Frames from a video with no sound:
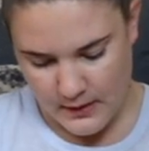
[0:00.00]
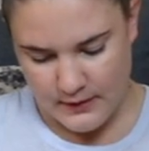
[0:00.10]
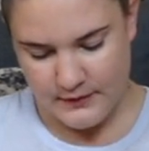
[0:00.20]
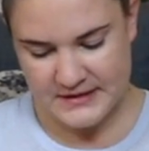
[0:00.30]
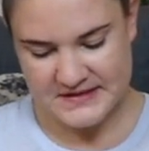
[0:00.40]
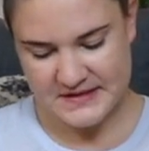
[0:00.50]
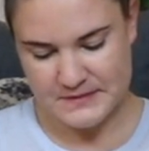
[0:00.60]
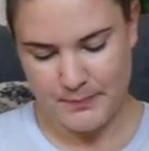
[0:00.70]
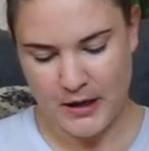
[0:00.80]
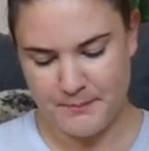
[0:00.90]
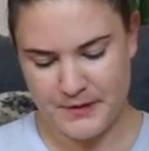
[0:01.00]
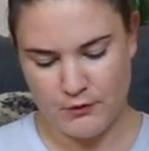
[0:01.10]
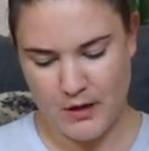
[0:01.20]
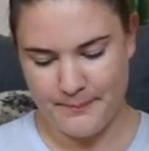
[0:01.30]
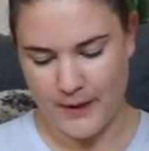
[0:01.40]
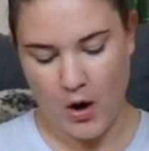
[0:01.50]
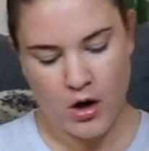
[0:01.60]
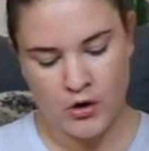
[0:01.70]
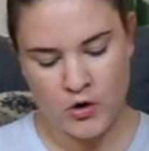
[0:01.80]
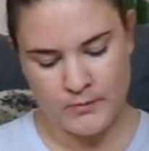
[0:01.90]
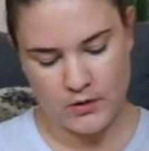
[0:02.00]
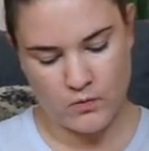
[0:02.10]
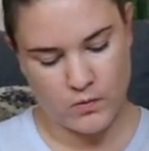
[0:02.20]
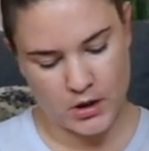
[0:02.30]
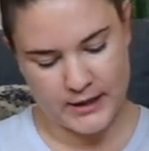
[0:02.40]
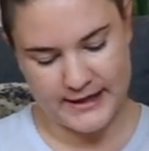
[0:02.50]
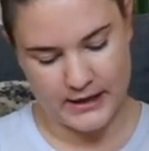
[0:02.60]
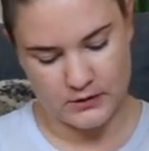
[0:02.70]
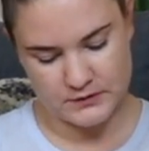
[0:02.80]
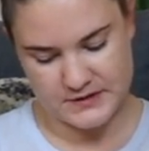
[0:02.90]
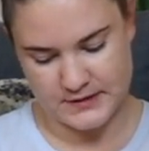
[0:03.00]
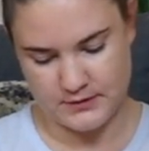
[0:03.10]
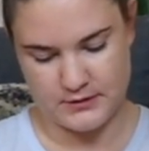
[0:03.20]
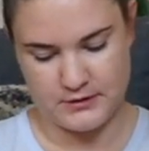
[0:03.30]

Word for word: this is Pup You Up Home Workout.